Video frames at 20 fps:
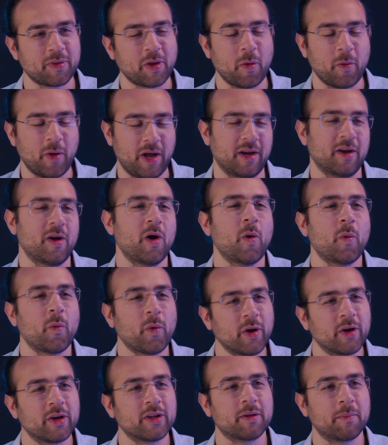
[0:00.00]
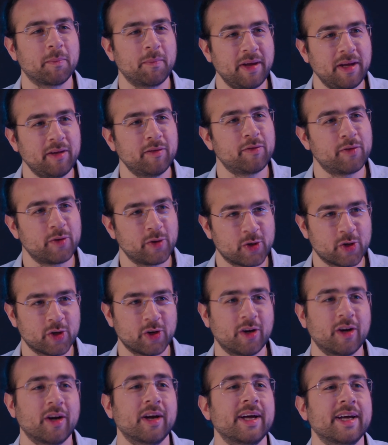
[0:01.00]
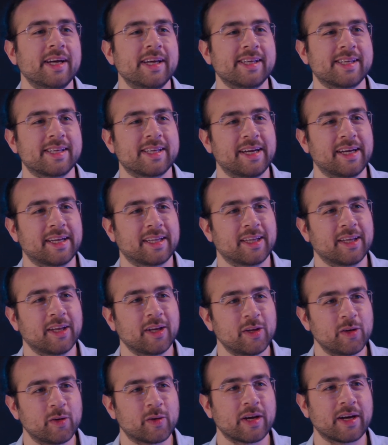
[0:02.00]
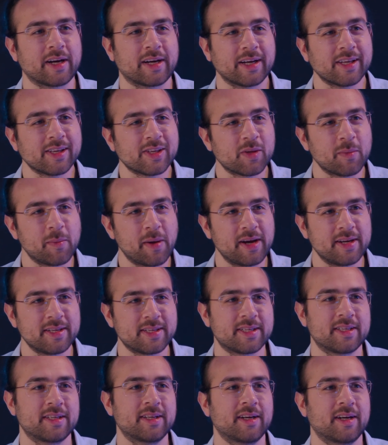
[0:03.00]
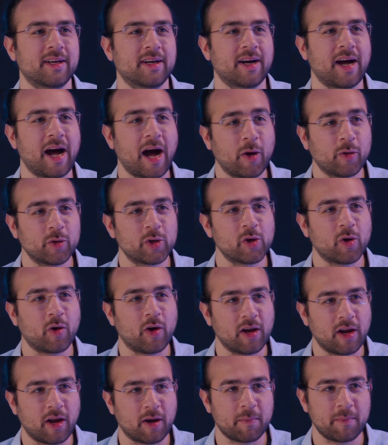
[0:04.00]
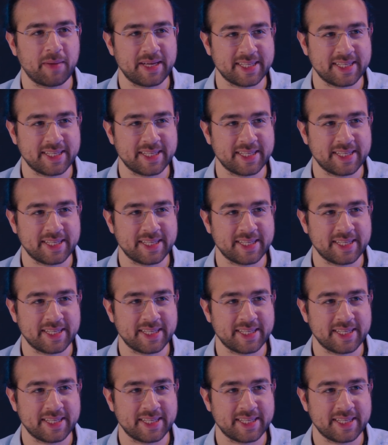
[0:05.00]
Well, one of the main features is that you can customize the audio alarm